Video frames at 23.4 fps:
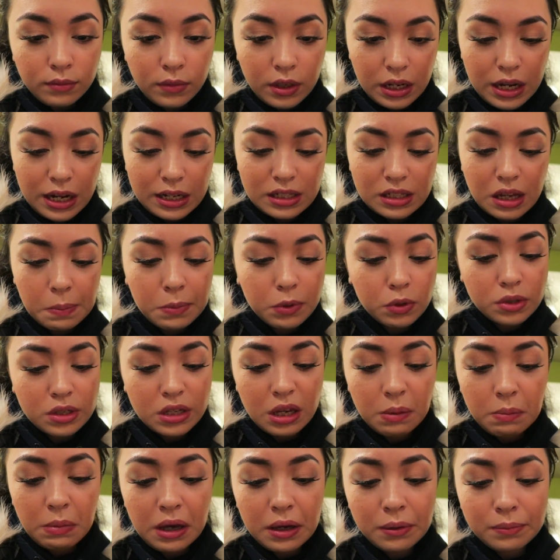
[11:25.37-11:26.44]
the next time you'll
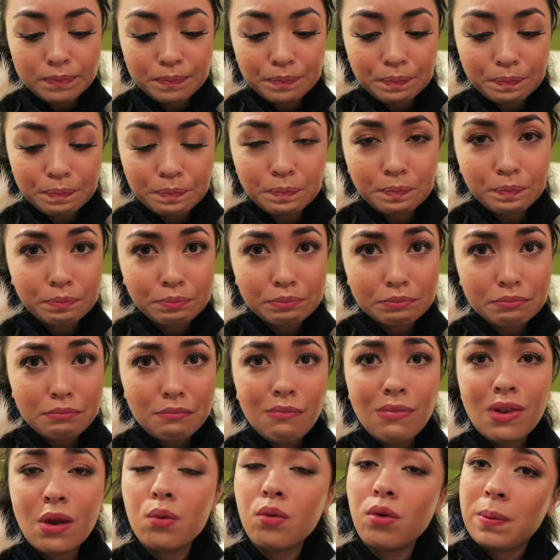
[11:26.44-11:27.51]
see me,
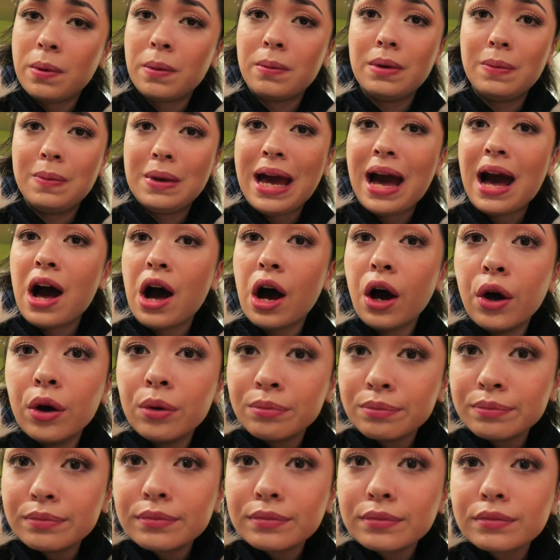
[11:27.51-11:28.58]
I'll probably be at home.